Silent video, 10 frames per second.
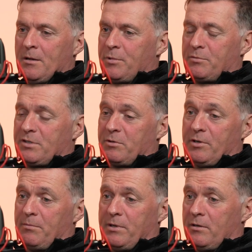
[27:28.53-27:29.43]
But there was some
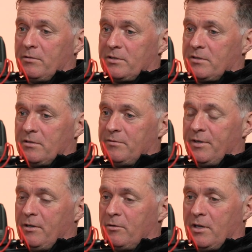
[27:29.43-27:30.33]
great players. I'm
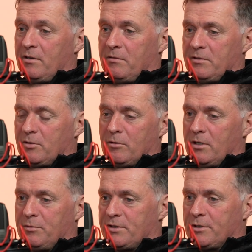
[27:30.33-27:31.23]
very lucky. And
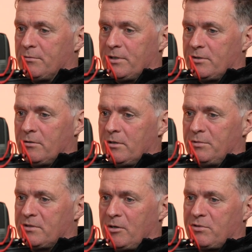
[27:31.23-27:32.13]
Zola was another one. Zola
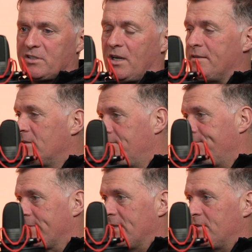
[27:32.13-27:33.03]
was outstanding.
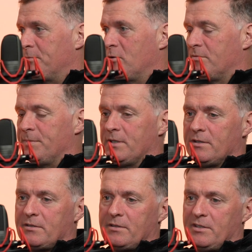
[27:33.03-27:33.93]
His
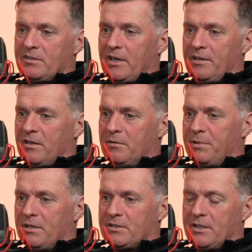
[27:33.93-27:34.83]
movement, his technical
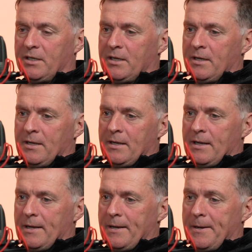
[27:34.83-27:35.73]
ability,
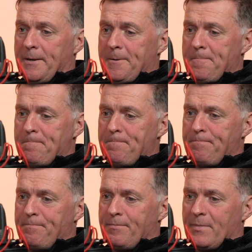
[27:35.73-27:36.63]

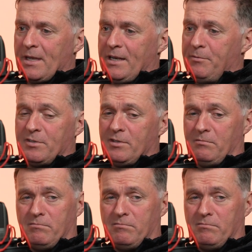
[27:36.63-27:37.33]
and he was